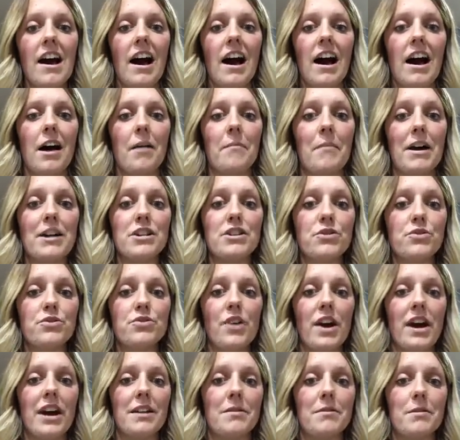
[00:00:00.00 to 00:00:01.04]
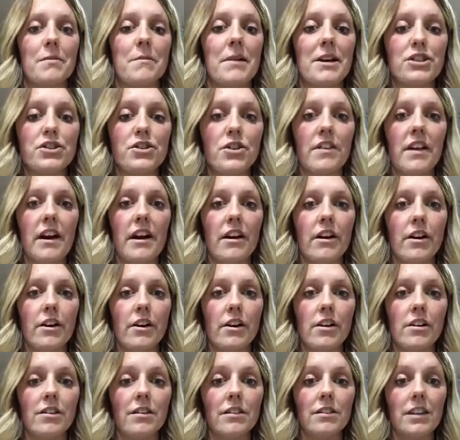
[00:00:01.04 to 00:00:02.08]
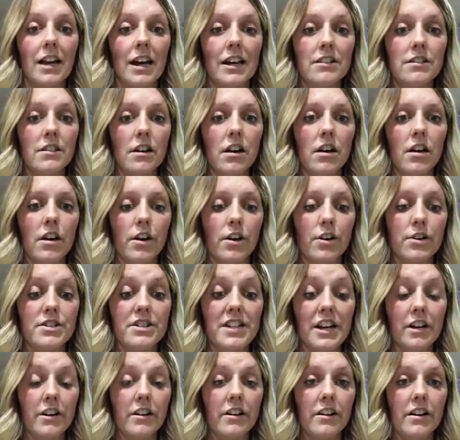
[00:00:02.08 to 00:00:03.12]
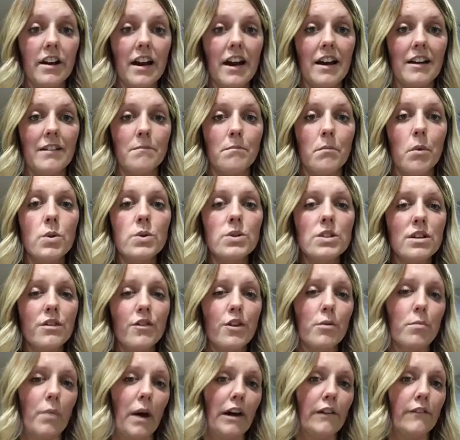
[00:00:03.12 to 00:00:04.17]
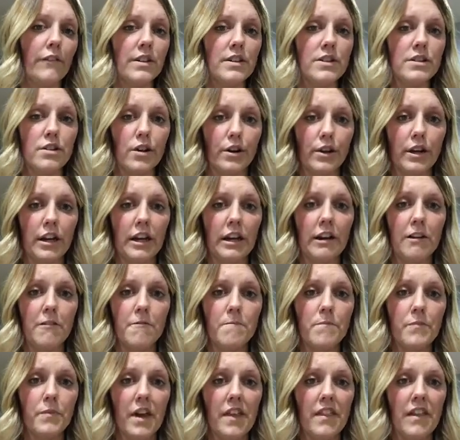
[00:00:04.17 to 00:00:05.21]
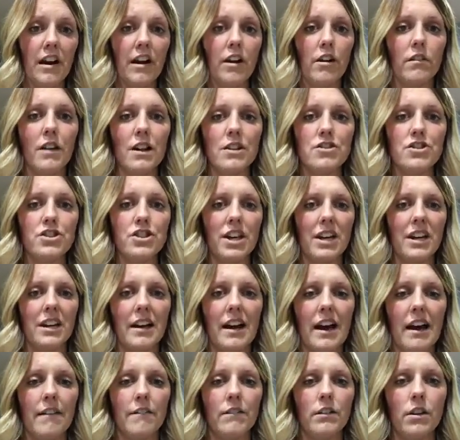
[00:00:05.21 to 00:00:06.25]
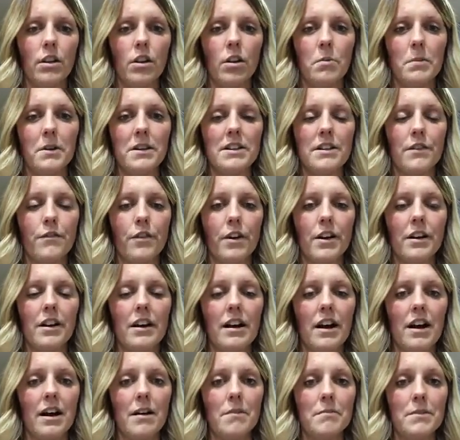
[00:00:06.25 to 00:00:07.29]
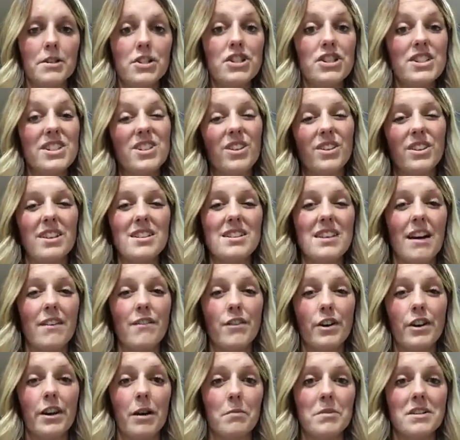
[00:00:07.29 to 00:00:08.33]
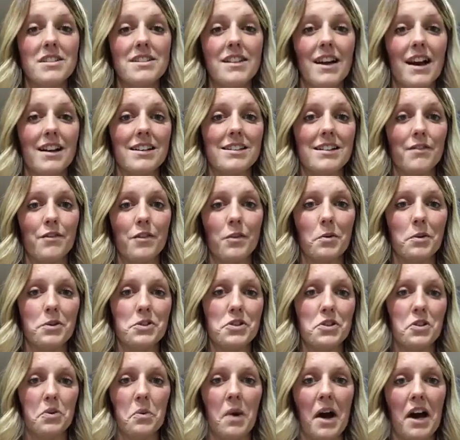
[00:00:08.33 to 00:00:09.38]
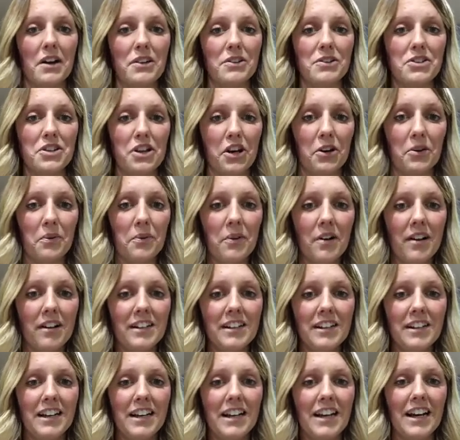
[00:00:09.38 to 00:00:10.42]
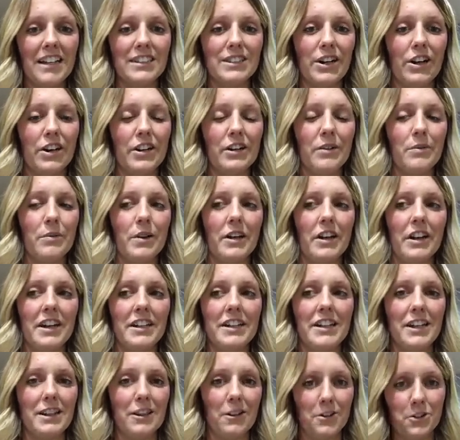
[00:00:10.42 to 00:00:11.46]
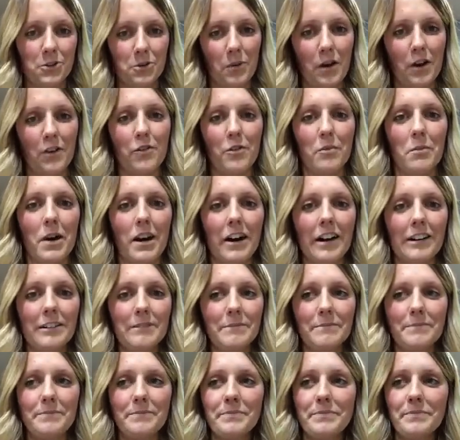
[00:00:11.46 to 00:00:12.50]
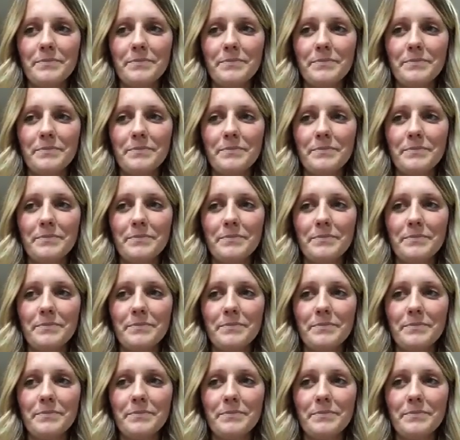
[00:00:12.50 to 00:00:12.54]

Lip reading: I do try to make sure that her dinner and most of her breakfast are keto, and then her lunch she can have a little bit different. And she still does have her gummy snacks every once in a while too. It's hard to really take those away from her.